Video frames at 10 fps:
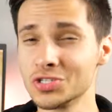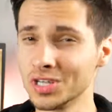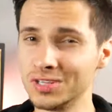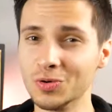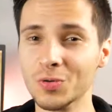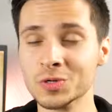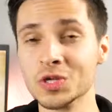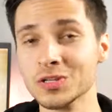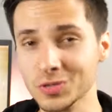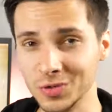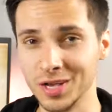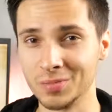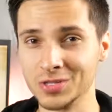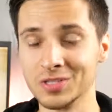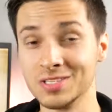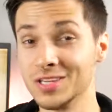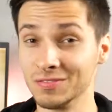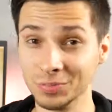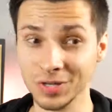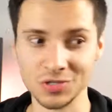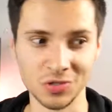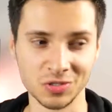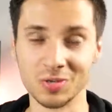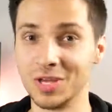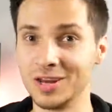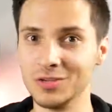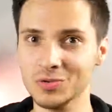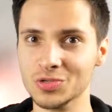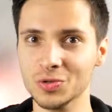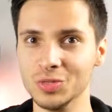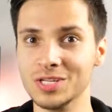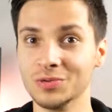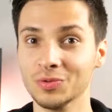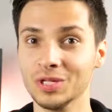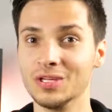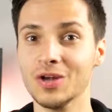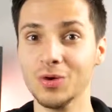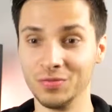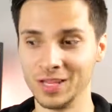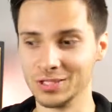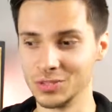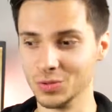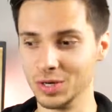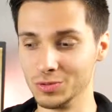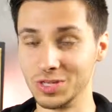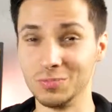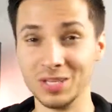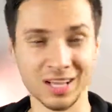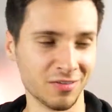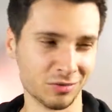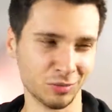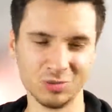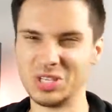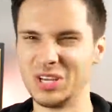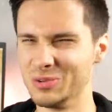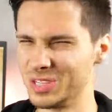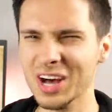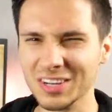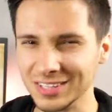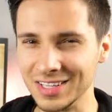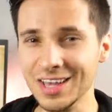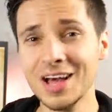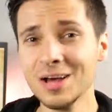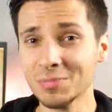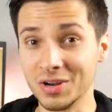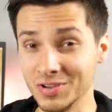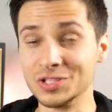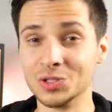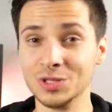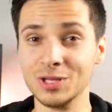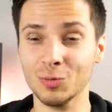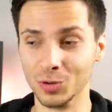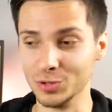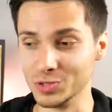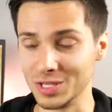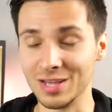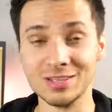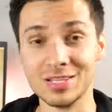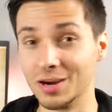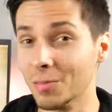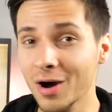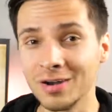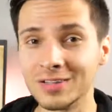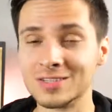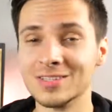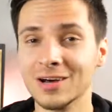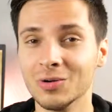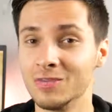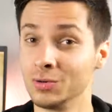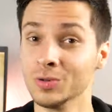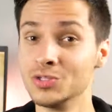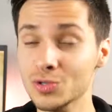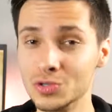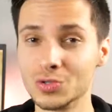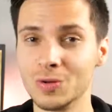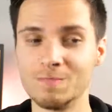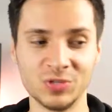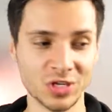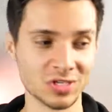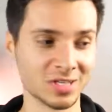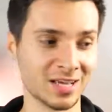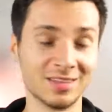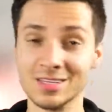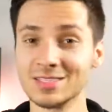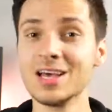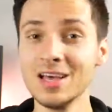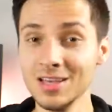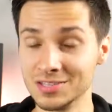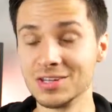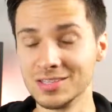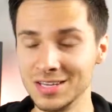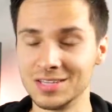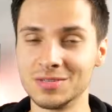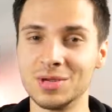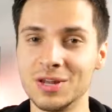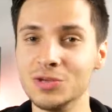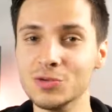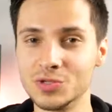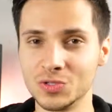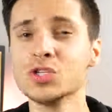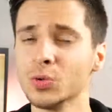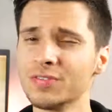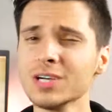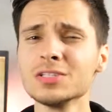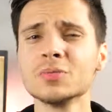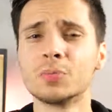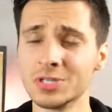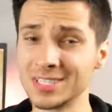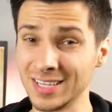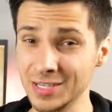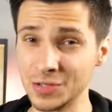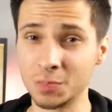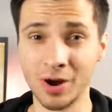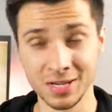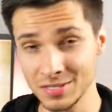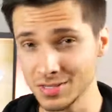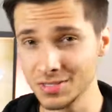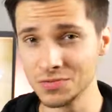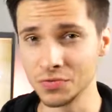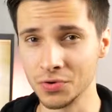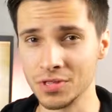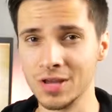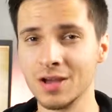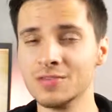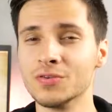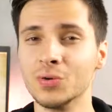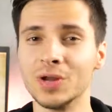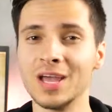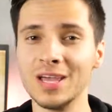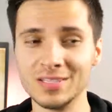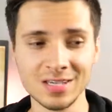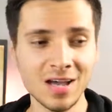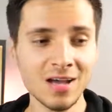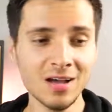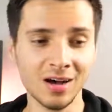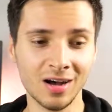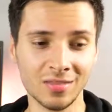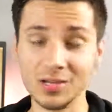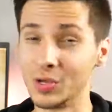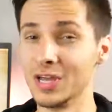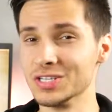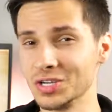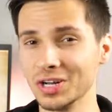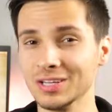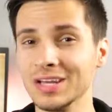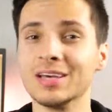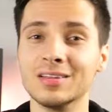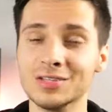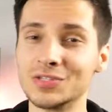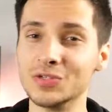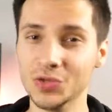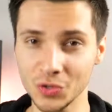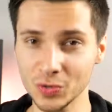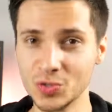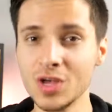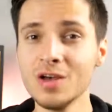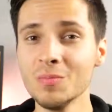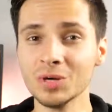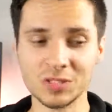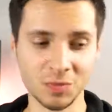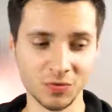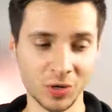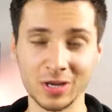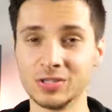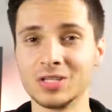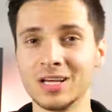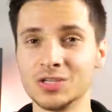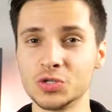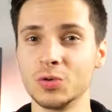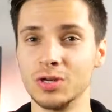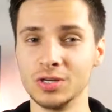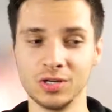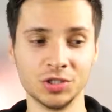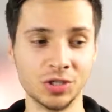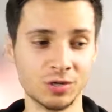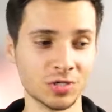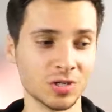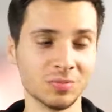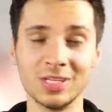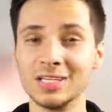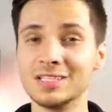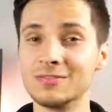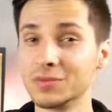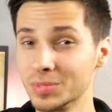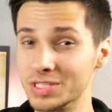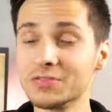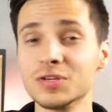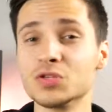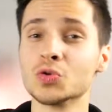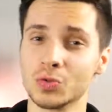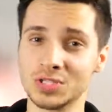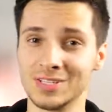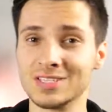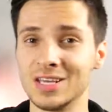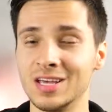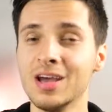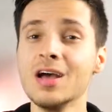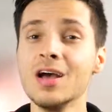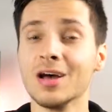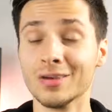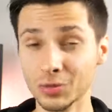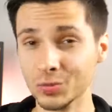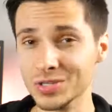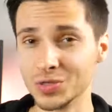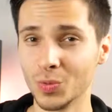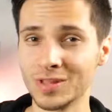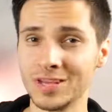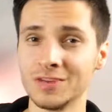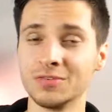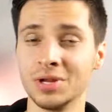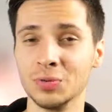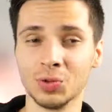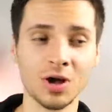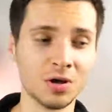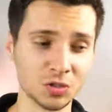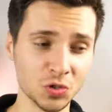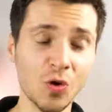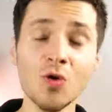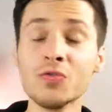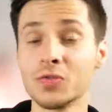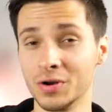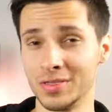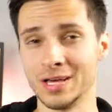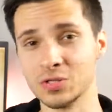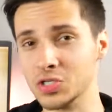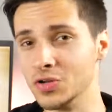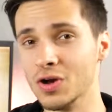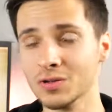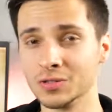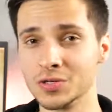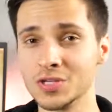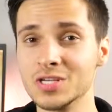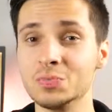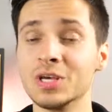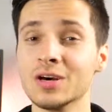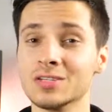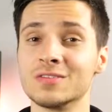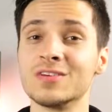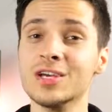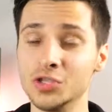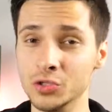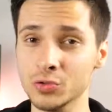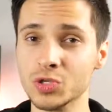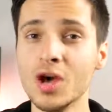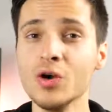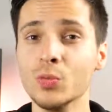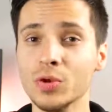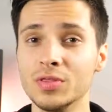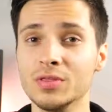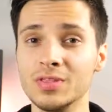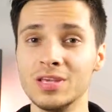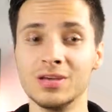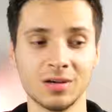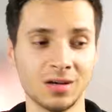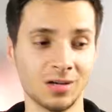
just like the horizontal cameras on the 7 Plus took some getting used to. We didn't really know if that's what it was going to be like. Everyone was saying it was ugly, but eventually we're using it. It's in our pockets now and everyone's used to it. Just like this, it's going to take some getting used to. So we've got some precise prices for the iPhone 8. I think you guys are going to like this news, but before I get into that, I just wanted to share something from a different source that's saying another reason why the iPhone 8 will cost over $1,000 is because of issues with the